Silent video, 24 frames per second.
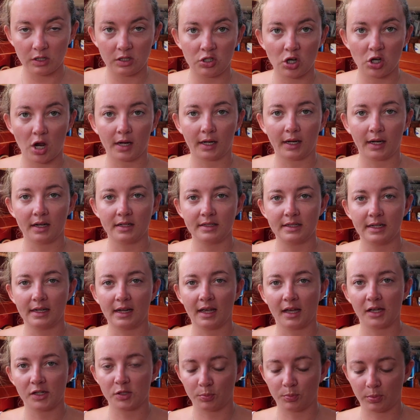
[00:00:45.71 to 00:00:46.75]
a gigantic
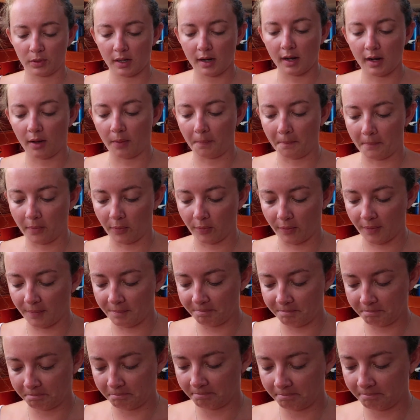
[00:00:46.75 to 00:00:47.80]
hash brown, but
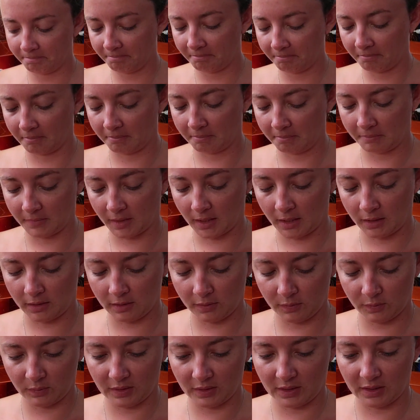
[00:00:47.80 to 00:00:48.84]
I
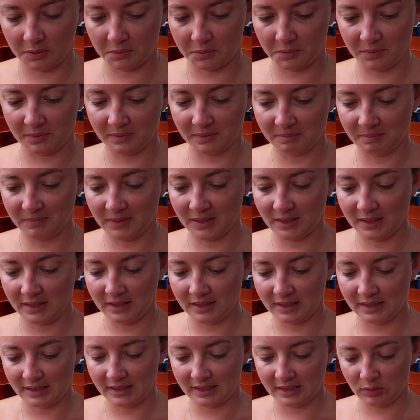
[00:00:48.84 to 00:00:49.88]
don't know.
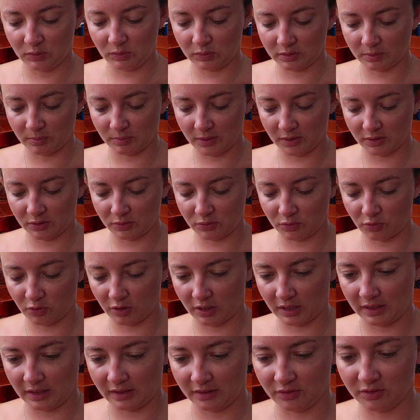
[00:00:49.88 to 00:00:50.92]
It looks a bit
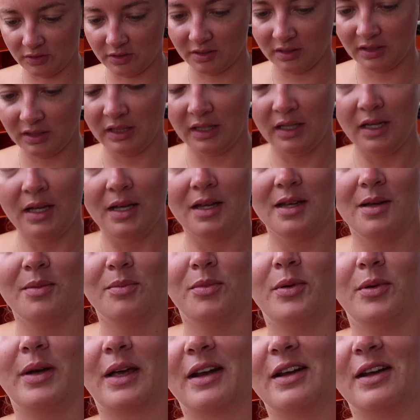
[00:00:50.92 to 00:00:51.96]
strange. But we're